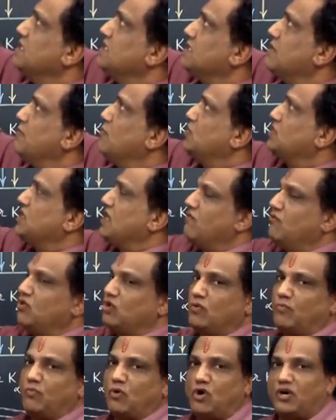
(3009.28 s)
Suppose I
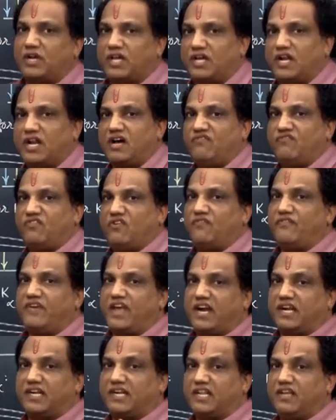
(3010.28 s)
want to plot a graph
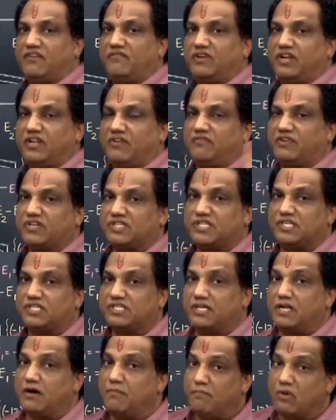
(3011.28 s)
of activity
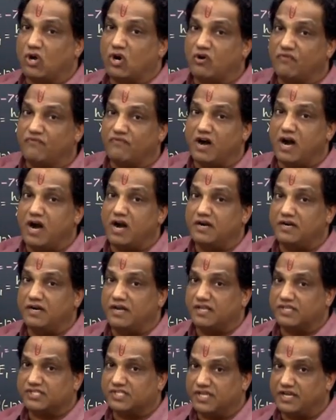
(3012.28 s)
versus number of
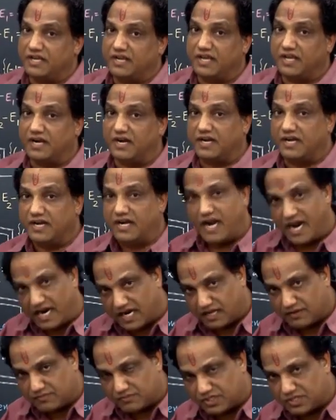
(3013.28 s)
undisintegrated
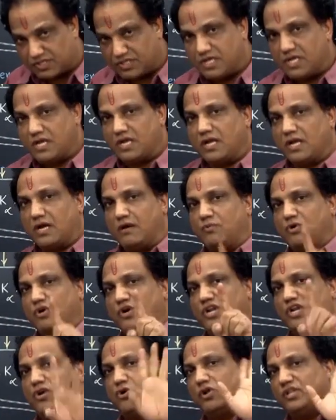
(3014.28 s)
atoms. Come
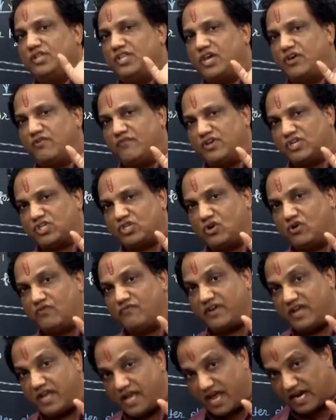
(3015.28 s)
on, recall the equation
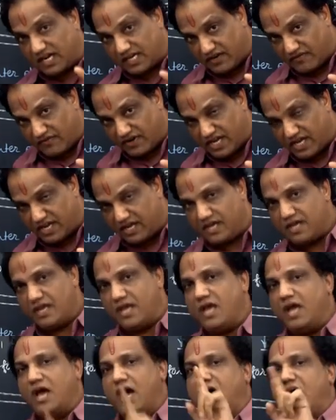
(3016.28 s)
of
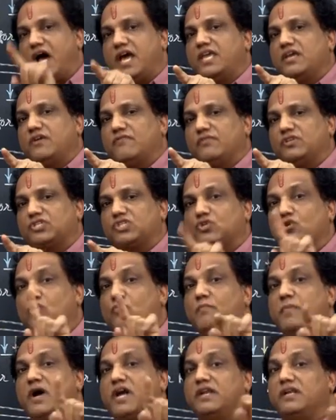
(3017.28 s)
activity. I equals
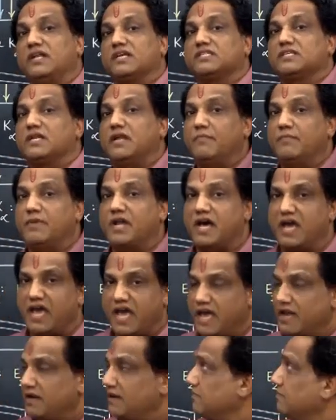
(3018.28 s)
to minus lambda
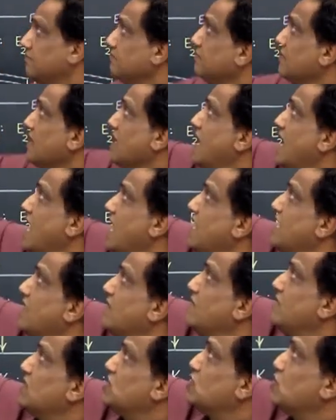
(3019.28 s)
n. I
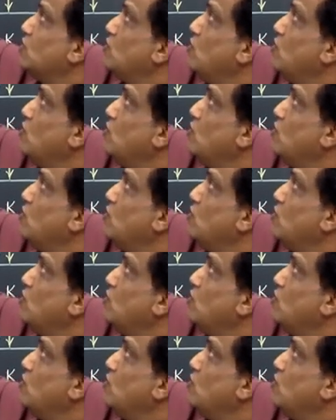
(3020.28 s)
equals